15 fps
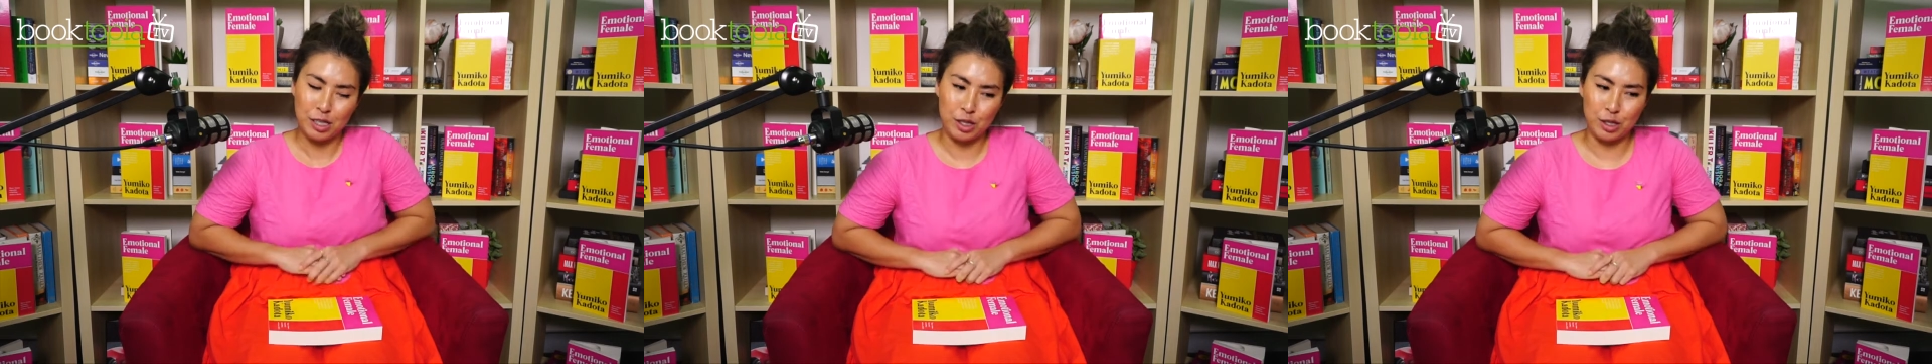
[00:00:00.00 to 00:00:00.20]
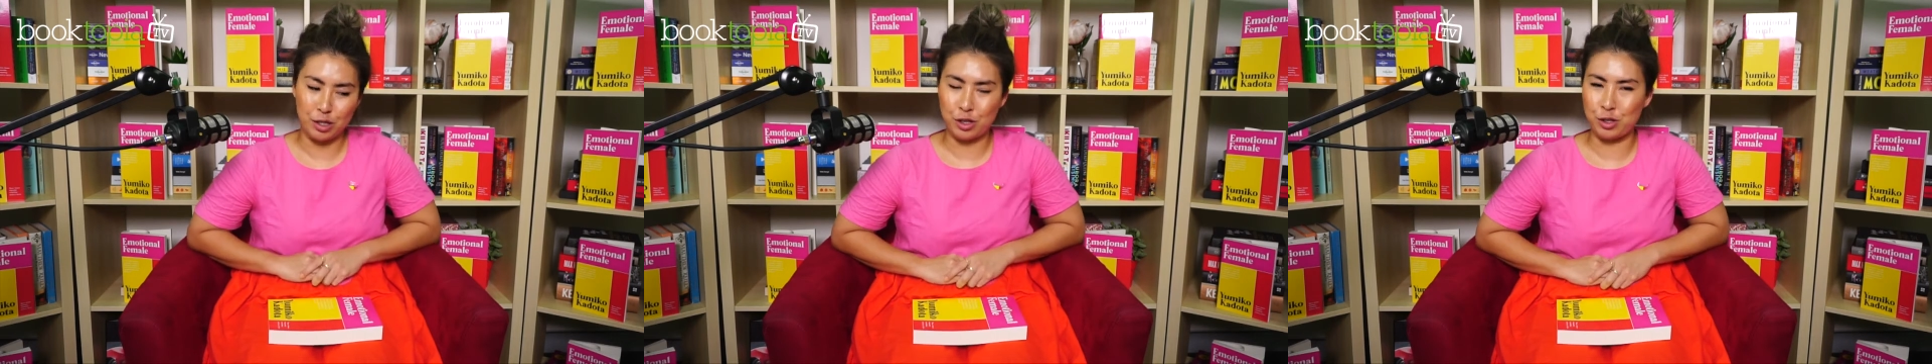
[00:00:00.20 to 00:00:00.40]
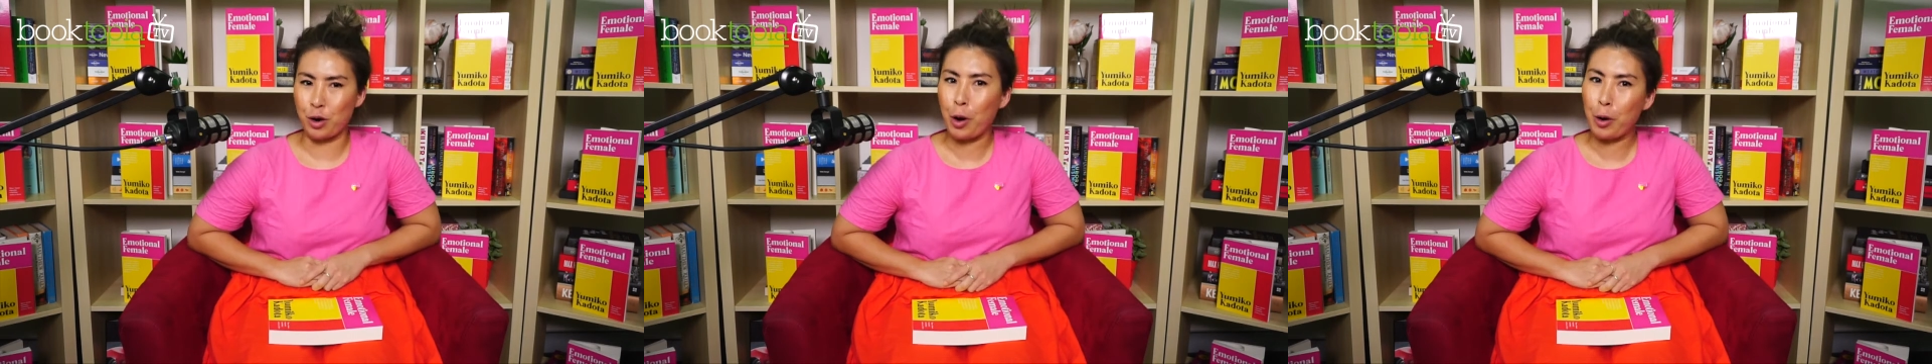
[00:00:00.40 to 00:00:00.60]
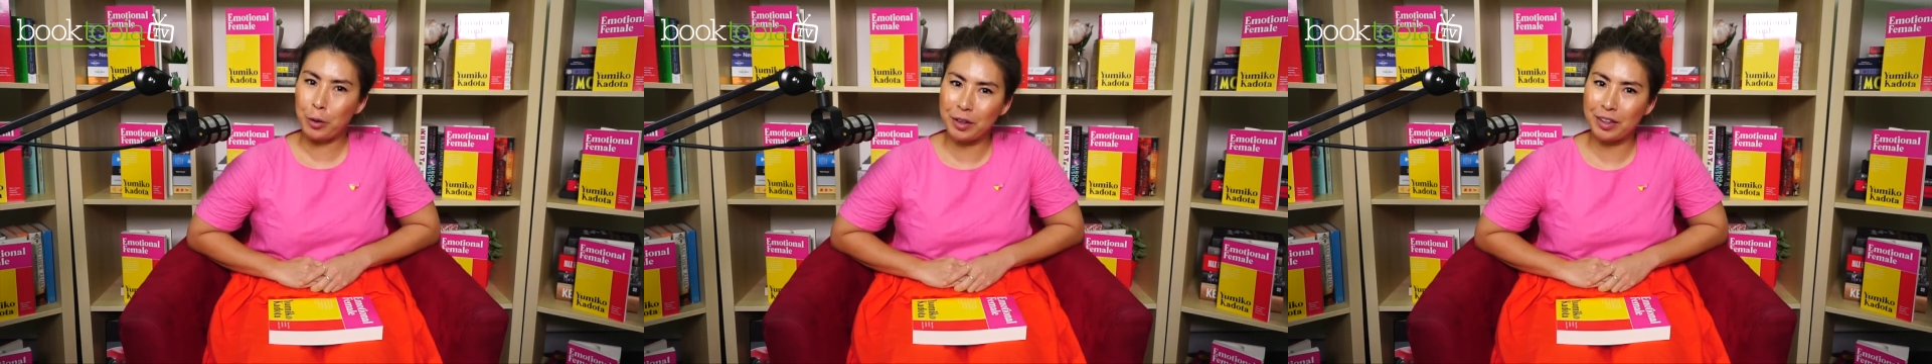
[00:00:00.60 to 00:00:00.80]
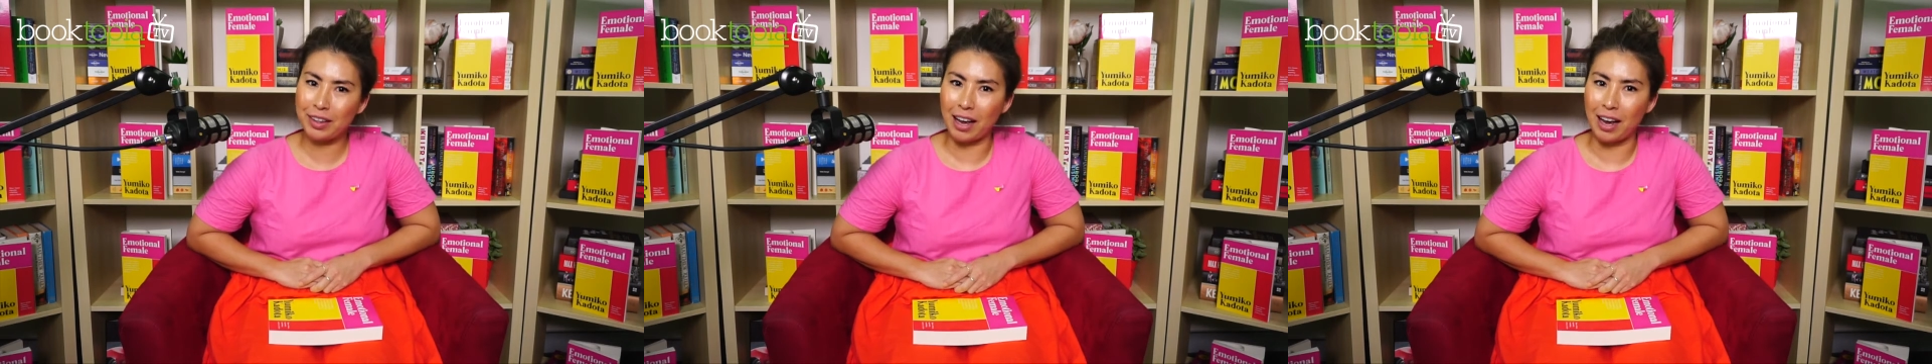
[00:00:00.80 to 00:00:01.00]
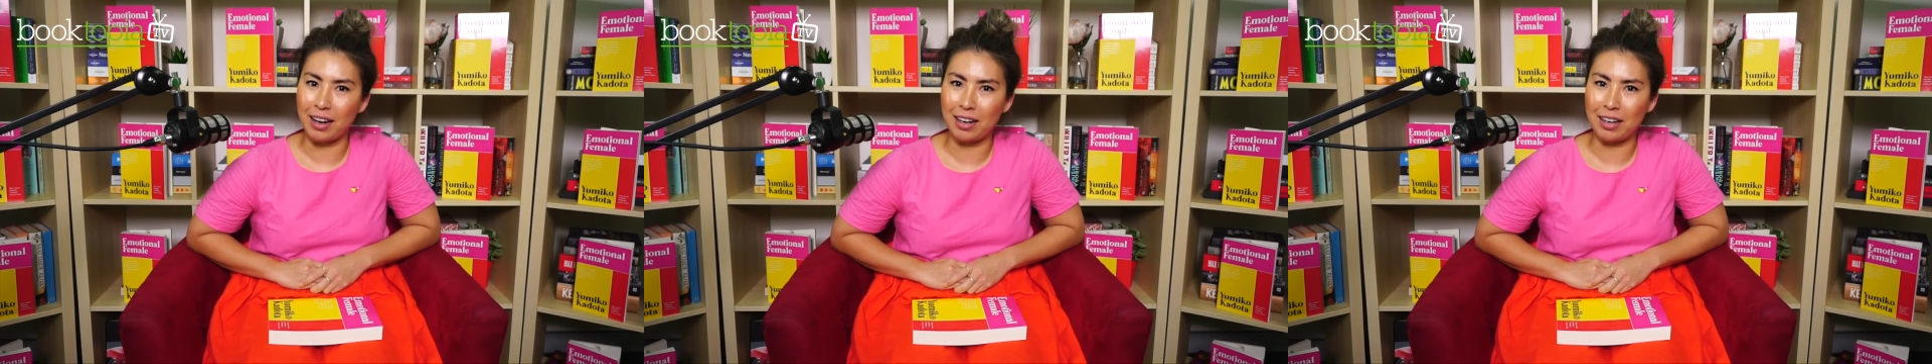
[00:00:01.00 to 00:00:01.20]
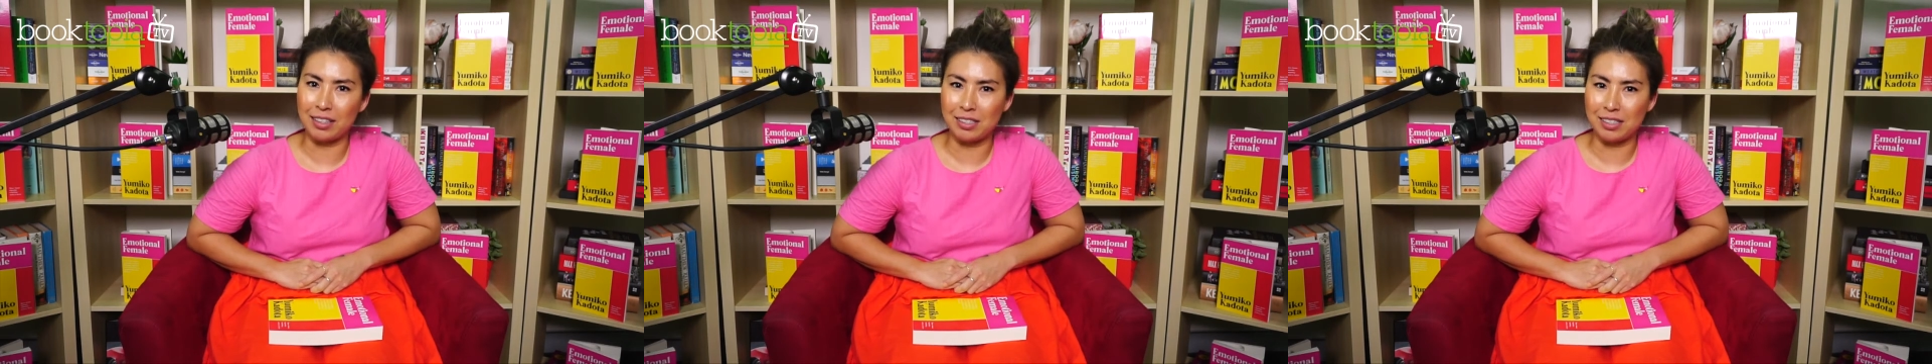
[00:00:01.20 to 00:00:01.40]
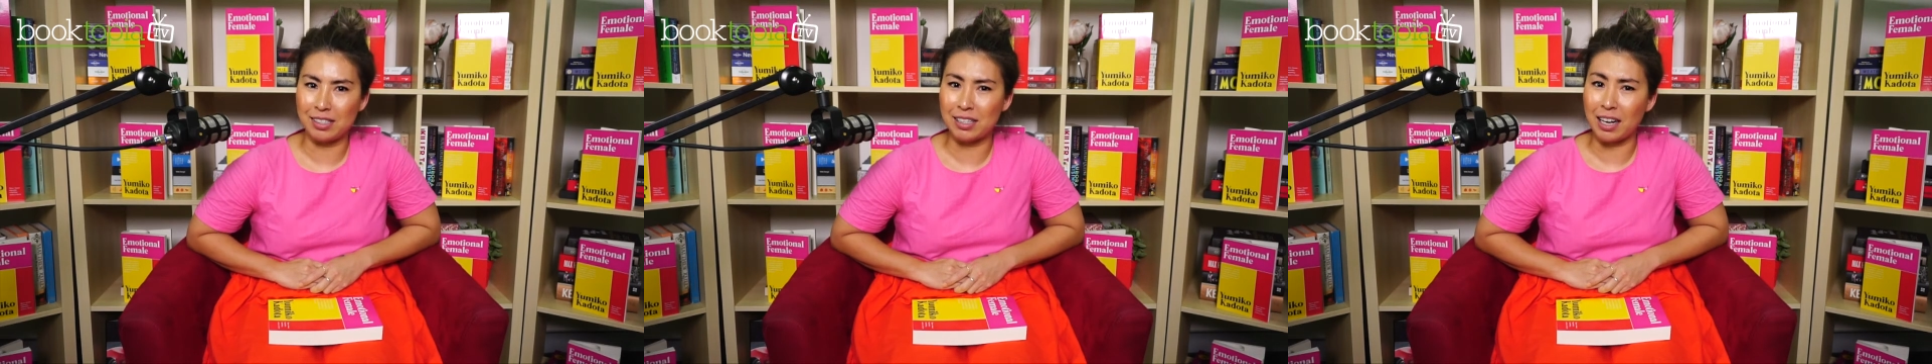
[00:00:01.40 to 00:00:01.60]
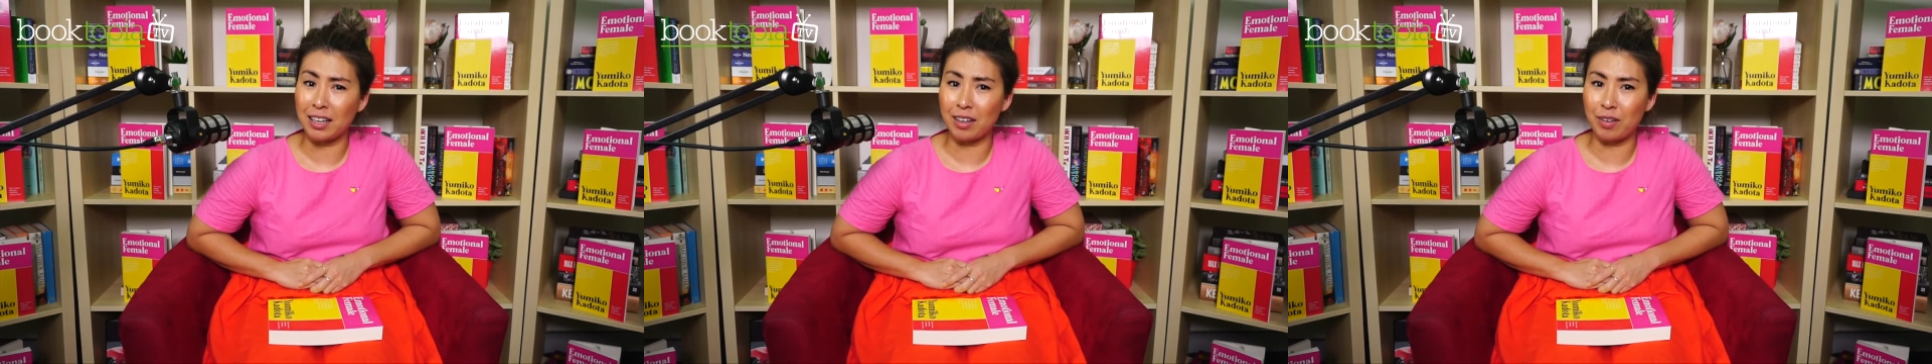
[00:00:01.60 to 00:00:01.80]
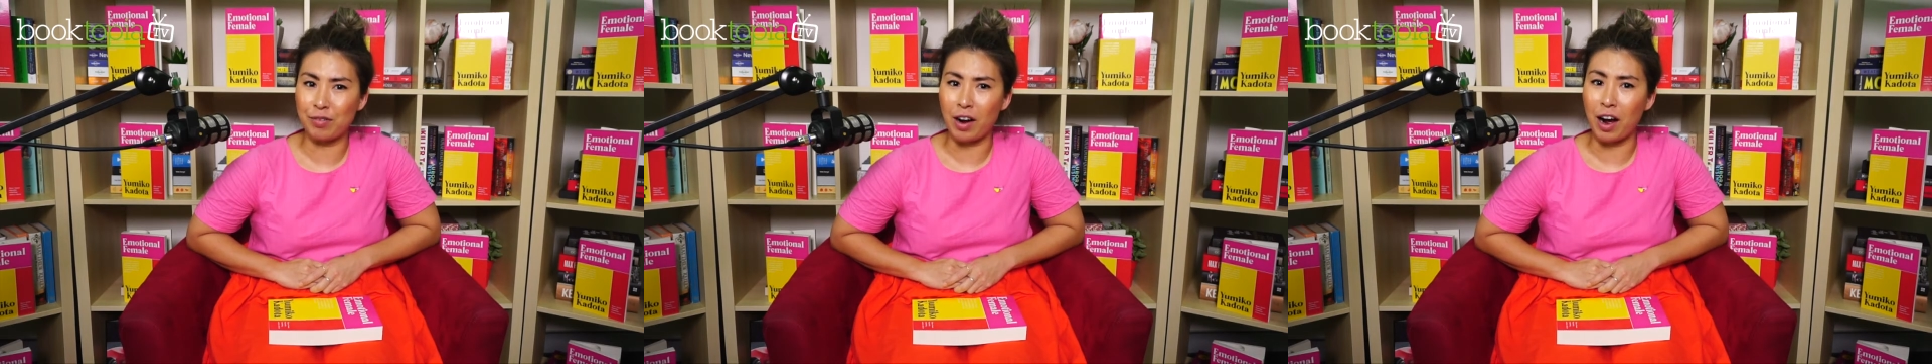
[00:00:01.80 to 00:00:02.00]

to, to own that and to stand up for